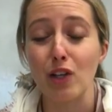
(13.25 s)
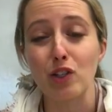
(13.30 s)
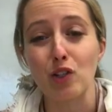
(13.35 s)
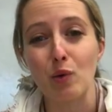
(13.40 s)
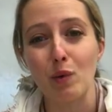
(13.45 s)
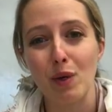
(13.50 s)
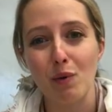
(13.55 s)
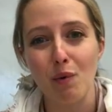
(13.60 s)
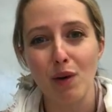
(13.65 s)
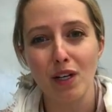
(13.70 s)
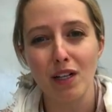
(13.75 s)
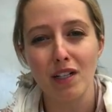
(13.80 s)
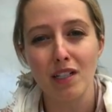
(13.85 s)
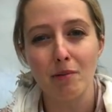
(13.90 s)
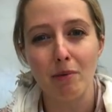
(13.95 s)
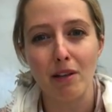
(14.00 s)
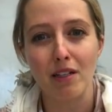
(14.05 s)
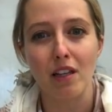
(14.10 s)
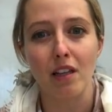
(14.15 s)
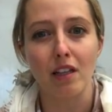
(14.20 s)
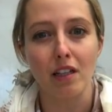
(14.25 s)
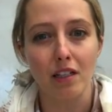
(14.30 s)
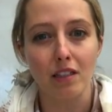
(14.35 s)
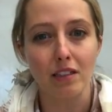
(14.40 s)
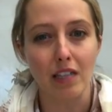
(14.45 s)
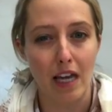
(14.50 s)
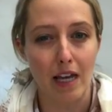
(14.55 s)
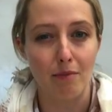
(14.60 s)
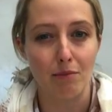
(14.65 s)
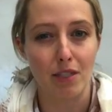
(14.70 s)
So we wanted to spend a little
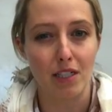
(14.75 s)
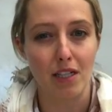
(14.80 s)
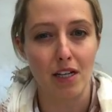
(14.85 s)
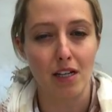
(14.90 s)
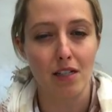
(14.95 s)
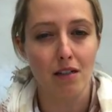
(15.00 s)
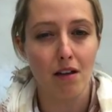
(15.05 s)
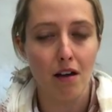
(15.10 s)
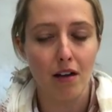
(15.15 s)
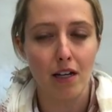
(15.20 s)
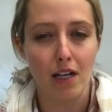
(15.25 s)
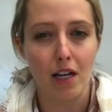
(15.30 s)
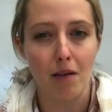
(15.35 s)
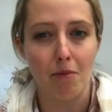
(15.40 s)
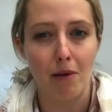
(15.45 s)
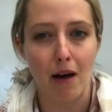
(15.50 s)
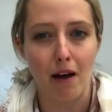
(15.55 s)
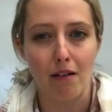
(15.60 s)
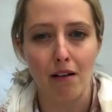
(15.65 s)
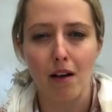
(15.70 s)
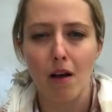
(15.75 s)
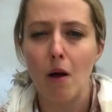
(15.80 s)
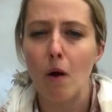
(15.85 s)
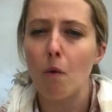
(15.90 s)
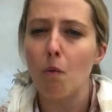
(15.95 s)
time today talking about